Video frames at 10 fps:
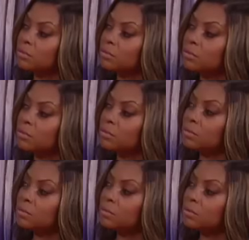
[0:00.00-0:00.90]

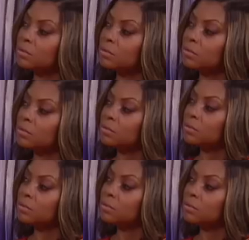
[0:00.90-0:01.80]

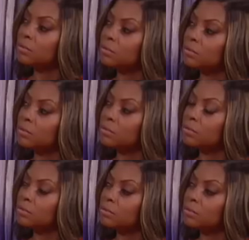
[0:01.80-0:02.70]

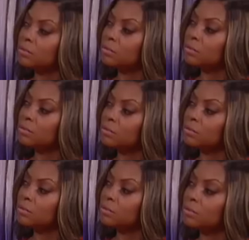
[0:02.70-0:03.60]

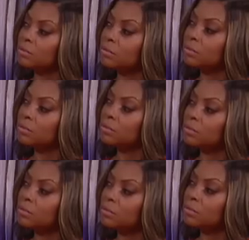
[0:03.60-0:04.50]

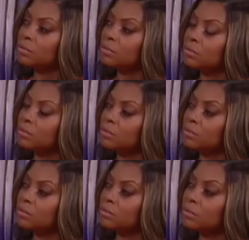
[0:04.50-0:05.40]

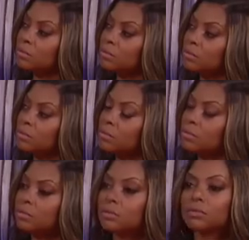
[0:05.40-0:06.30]

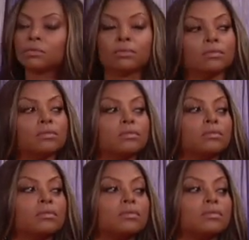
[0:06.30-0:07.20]

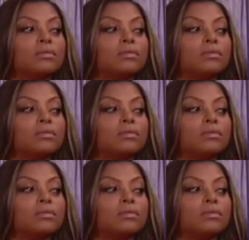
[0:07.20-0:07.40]
(not speaking)